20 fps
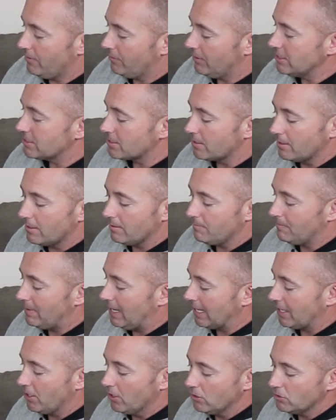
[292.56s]
these are
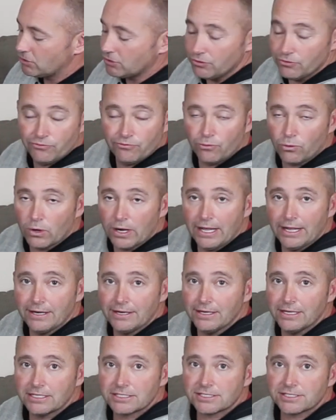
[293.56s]
my go-to
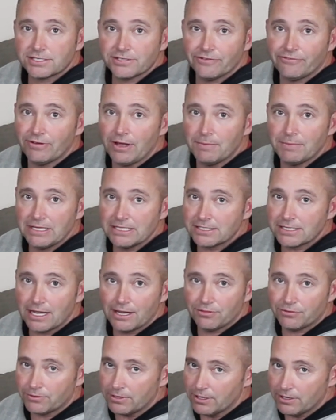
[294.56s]
forehand discs if I'm
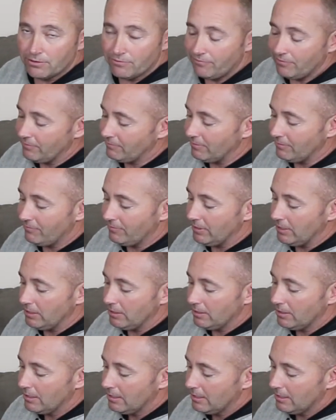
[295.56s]
inside 350
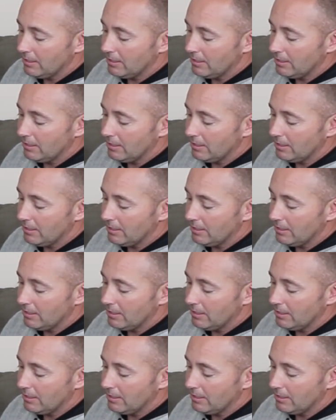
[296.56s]
feet.